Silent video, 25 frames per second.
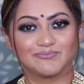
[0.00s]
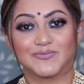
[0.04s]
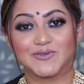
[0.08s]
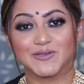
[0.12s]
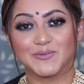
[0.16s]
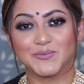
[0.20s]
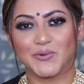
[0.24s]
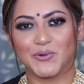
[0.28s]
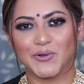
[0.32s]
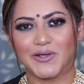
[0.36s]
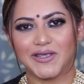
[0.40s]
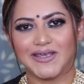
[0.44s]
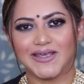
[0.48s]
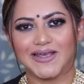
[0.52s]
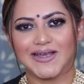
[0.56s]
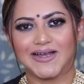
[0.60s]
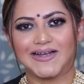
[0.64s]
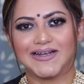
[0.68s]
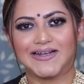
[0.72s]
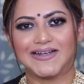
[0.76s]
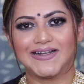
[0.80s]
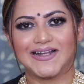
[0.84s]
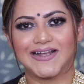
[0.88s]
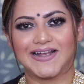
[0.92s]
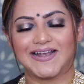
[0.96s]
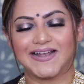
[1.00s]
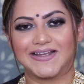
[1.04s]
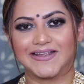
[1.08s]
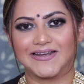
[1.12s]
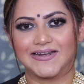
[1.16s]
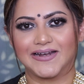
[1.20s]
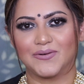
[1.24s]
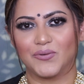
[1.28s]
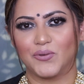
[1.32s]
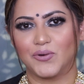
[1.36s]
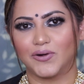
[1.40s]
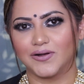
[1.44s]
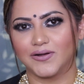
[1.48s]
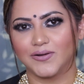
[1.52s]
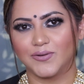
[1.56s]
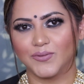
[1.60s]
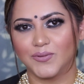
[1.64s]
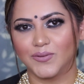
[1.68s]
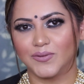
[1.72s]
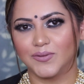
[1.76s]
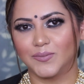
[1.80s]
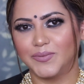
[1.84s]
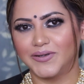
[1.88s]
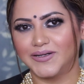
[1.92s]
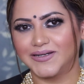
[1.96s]
smoky eye, and I wanted to
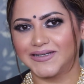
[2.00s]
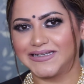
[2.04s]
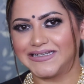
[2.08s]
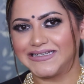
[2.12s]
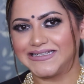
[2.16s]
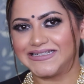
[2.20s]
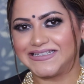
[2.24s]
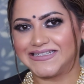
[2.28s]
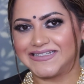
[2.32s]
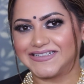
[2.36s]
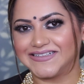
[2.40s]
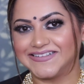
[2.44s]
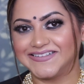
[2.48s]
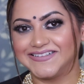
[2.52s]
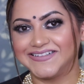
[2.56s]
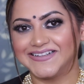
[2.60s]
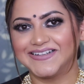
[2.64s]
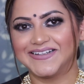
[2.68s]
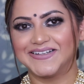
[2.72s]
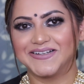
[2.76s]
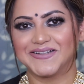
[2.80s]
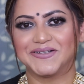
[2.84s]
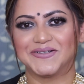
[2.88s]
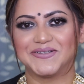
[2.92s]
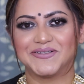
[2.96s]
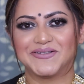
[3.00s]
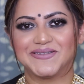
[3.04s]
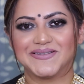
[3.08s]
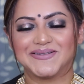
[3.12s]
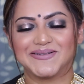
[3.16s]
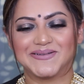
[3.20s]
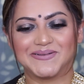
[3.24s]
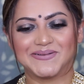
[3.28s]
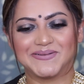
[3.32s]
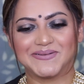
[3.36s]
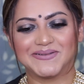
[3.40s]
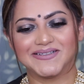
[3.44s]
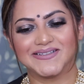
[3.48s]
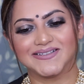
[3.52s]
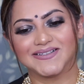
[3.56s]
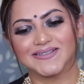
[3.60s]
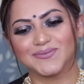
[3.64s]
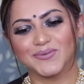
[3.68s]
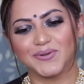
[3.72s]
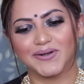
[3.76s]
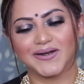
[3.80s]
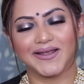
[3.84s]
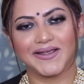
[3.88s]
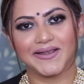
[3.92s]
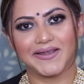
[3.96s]
go a bit Indian, so this is
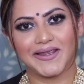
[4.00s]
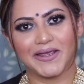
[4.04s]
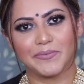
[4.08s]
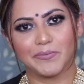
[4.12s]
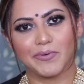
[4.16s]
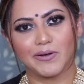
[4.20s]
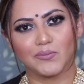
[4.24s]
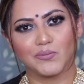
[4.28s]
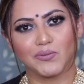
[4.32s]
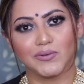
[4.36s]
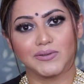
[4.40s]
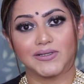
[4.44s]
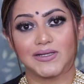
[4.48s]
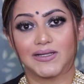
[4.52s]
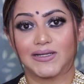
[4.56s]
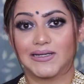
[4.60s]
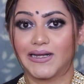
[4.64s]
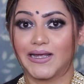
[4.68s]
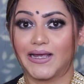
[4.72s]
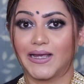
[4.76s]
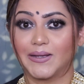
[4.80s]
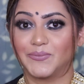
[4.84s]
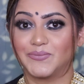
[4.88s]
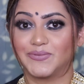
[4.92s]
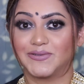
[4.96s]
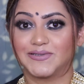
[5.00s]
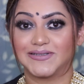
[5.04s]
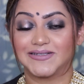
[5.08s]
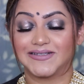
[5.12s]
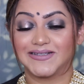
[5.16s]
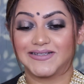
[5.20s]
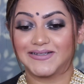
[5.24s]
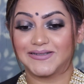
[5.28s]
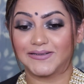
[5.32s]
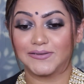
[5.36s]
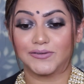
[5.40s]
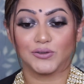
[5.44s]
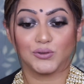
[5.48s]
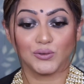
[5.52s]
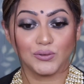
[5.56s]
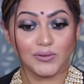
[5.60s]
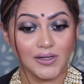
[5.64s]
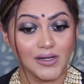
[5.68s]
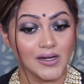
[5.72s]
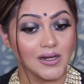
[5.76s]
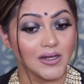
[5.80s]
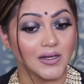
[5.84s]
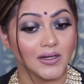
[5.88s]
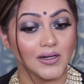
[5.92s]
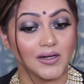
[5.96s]
what I came up with and I
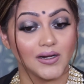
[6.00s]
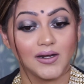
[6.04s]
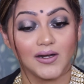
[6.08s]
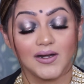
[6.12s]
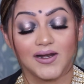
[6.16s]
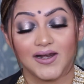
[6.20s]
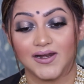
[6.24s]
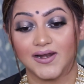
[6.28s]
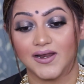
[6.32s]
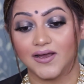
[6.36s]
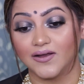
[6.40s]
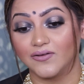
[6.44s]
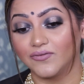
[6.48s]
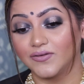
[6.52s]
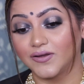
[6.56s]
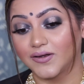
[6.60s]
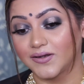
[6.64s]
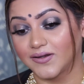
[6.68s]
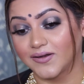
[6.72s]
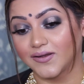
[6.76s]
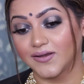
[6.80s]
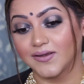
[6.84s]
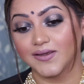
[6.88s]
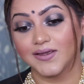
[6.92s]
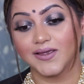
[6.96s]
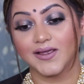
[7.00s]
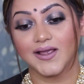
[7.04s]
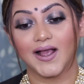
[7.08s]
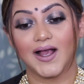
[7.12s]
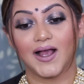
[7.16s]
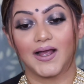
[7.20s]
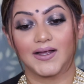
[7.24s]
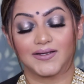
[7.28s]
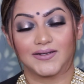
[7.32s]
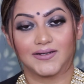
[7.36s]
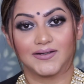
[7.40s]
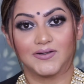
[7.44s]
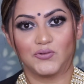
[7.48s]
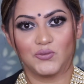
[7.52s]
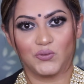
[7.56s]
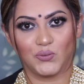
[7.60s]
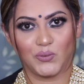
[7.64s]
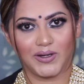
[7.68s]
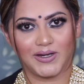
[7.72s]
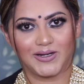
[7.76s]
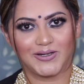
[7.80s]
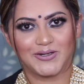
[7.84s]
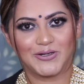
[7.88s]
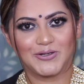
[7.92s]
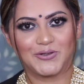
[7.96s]
absolutely love it. I can't
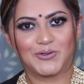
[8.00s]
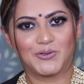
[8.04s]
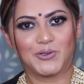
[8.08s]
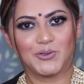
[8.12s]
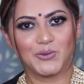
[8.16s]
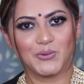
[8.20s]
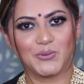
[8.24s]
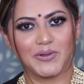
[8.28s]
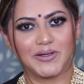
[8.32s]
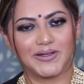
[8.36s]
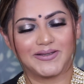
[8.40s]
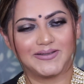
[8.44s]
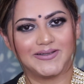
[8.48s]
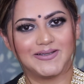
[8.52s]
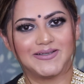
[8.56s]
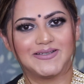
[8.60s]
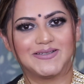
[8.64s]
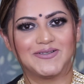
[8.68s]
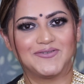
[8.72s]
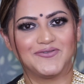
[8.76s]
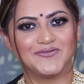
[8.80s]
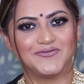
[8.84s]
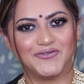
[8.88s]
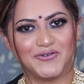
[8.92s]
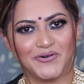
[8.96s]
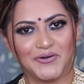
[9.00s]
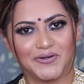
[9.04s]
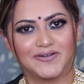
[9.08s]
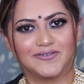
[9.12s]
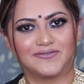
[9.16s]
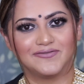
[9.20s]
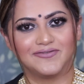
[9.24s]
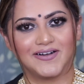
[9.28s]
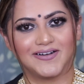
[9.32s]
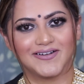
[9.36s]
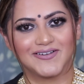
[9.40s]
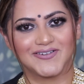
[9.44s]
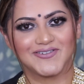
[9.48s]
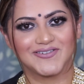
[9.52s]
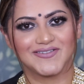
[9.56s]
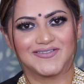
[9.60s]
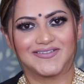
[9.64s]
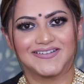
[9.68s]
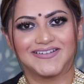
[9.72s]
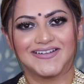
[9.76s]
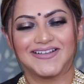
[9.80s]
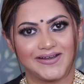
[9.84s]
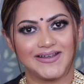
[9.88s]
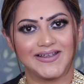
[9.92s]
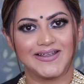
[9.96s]
wait to wear this for a
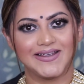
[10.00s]
function.